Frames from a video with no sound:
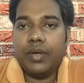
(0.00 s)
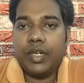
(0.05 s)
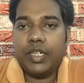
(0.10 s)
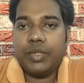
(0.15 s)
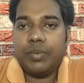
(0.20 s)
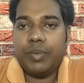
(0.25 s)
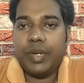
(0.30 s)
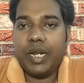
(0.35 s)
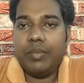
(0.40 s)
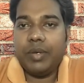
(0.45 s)

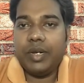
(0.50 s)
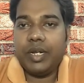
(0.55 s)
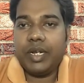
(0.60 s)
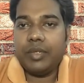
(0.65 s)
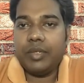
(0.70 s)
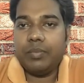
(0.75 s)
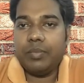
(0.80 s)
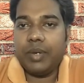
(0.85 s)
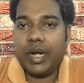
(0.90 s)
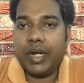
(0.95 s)
First
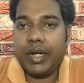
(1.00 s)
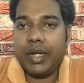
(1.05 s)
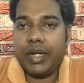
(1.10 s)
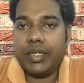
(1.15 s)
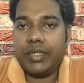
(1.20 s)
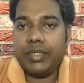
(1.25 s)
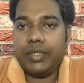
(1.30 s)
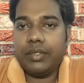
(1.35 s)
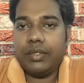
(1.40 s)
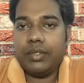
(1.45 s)
parameter is
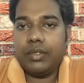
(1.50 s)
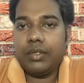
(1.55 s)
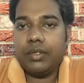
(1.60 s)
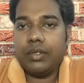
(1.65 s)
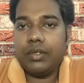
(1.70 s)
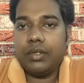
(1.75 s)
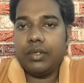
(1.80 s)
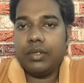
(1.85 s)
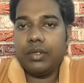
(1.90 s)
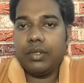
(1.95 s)

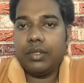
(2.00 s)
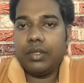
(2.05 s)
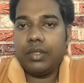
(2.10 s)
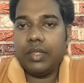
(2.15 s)
brightness,